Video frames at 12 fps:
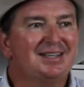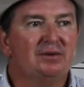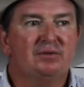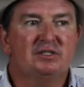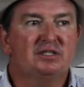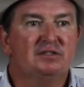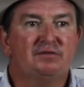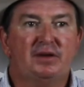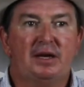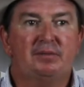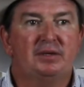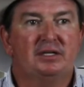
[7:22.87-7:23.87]
that was just
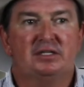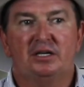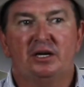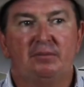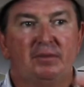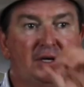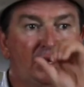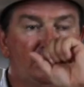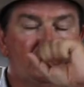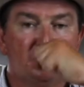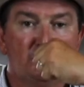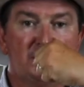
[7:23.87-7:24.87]
fabulous. I got my
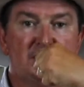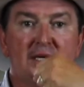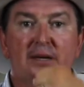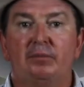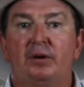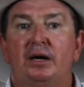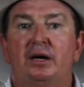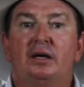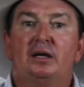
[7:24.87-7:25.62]
nose squeezed up by